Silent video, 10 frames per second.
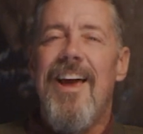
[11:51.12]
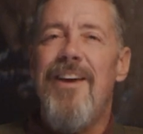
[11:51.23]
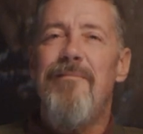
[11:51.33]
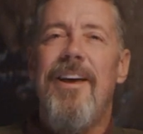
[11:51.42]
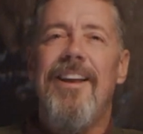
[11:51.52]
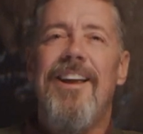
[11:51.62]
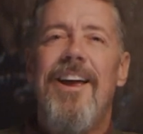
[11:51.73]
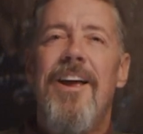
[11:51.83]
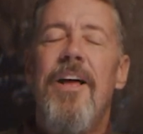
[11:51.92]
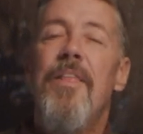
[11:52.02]
Amen.
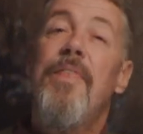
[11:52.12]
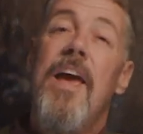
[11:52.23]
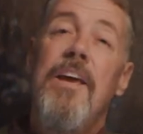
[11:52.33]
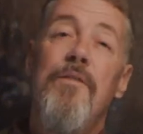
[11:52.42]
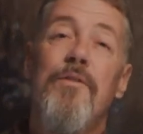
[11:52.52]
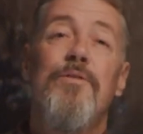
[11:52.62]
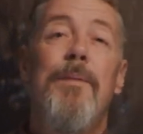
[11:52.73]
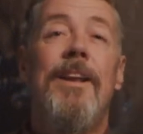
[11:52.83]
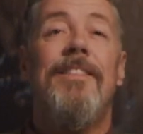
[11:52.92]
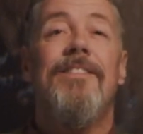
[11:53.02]
Thank you for
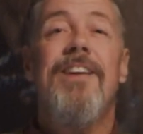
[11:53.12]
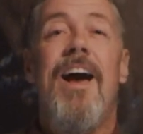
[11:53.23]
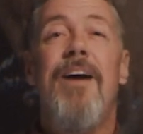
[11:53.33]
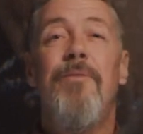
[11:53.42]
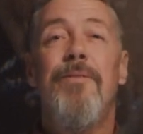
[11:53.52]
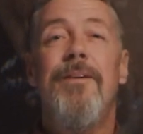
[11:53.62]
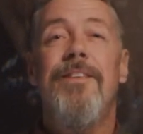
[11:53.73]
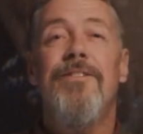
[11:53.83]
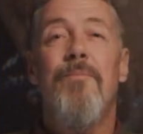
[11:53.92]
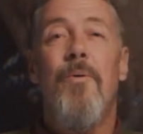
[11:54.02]
spending this time with me
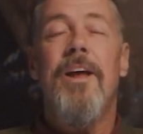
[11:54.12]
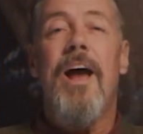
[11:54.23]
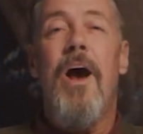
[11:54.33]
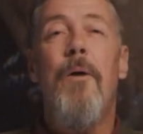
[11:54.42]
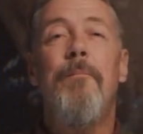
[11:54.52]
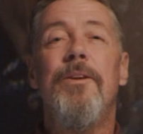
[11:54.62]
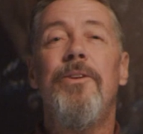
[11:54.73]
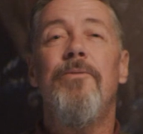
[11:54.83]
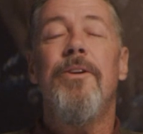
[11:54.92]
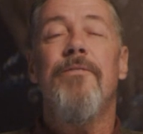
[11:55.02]
this morning. I hope that
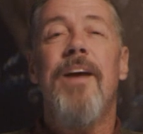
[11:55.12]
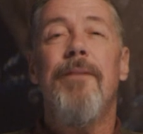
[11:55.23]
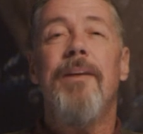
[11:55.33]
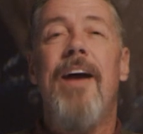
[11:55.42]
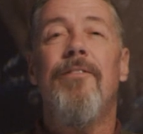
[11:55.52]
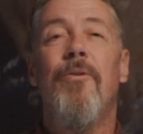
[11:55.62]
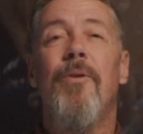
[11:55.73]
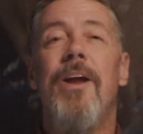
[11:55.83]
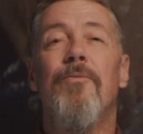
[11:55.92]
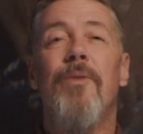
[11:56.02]
you and your family have a
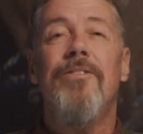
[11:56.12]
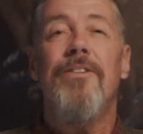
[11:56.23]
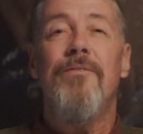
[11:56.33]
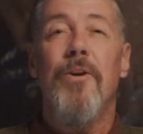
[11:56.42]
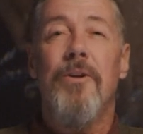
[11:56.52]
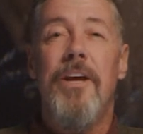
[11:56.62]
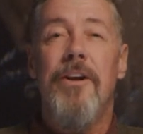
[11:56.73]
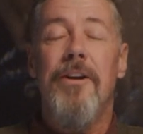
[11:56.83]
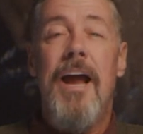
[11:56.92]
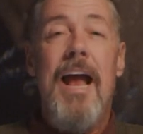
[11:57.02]
great rest of your
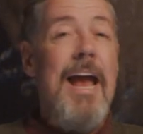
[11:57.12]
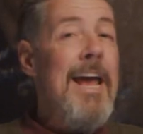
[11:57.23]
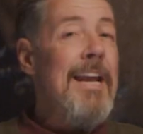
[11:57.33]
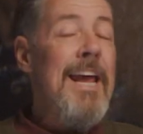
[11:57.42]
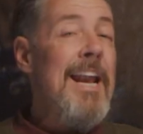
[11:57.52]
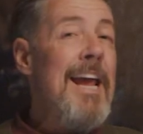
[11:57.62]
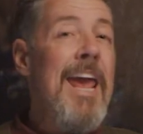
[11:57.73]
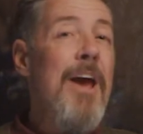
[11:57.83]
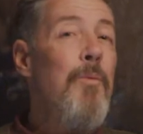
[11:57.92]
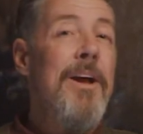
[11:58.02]
year. And again, I
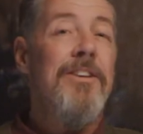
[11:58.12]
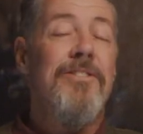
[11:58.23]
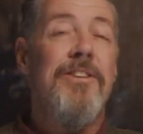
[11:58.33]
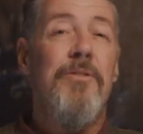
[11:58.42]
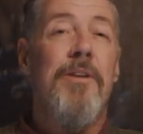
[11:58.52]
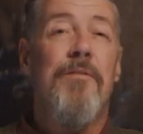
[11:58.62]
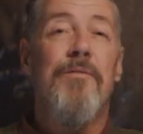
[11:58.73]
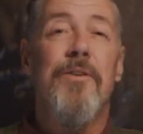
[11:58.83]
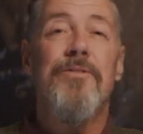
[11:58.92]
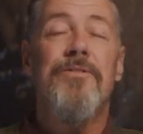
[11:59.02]
can't wait to see you in our
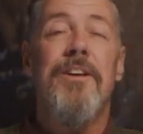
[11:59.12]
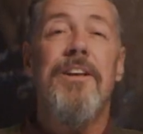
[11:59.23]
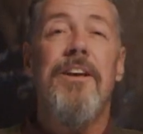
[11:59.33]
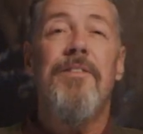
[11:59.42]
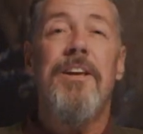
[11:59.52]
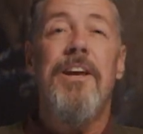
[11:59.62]
first Sunday of the